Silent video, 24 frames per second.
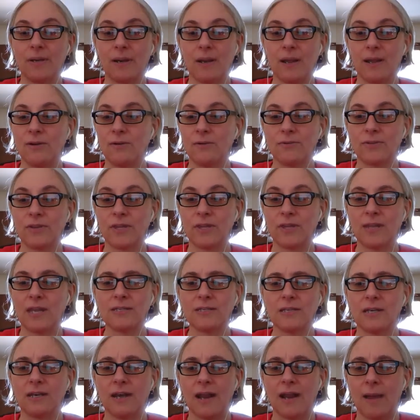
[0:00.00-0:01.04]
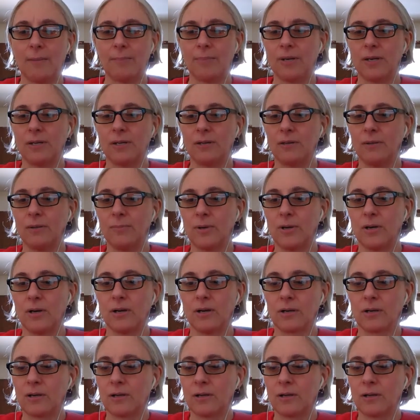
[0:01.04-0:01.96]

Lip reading: I don't think that didn't happen in the book.